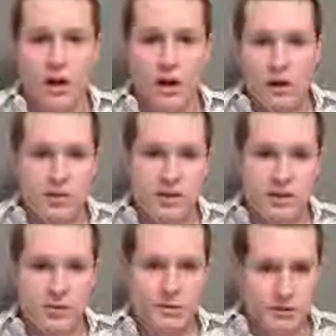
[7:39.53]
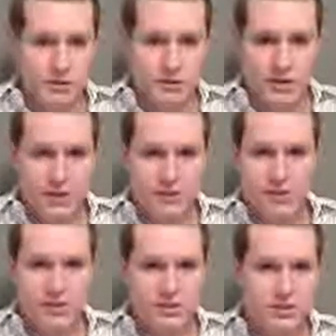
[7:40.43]
There's going to be rules and
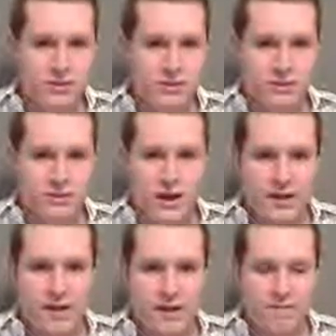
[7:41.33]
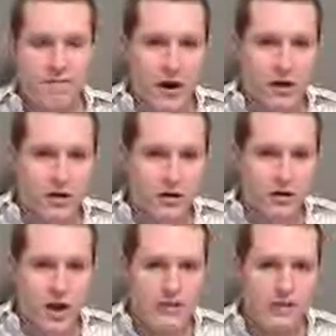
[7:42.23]
regulations over if I can get fired
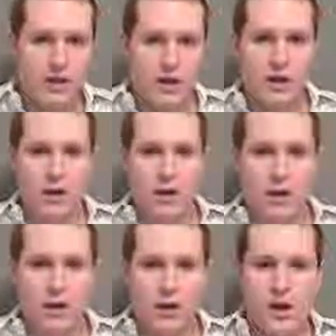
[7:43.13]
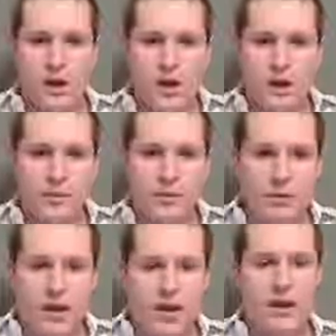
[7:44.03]
or not. I mean,
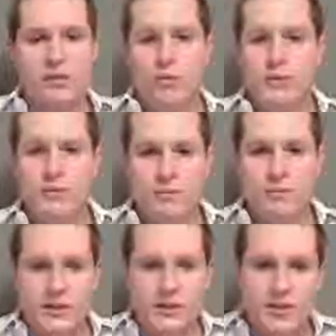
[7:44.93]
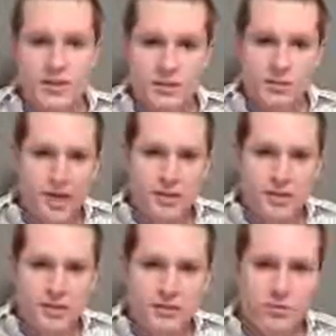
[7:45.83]
what's up with the teacher
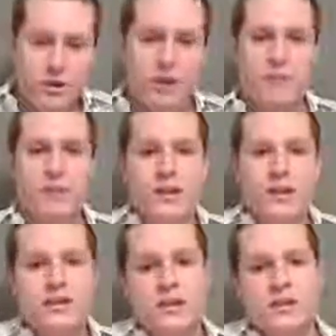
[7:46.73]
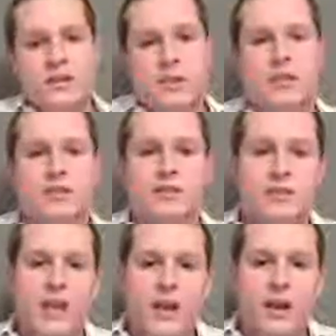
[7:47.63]
pension as well? I mean, these things are
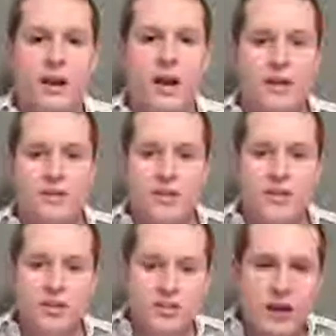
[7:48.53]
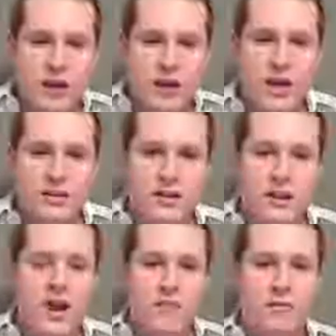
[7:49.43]
insane. Teachers are handed
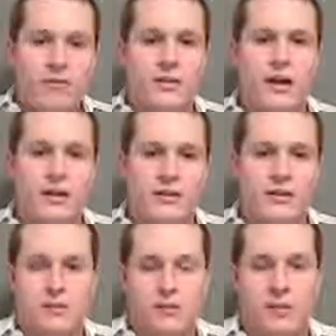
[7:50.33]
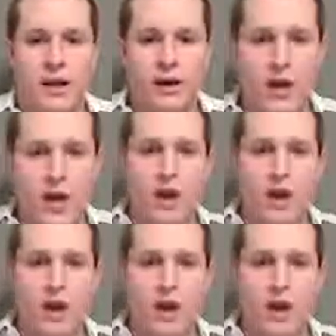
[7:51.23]
everything on a silver platter.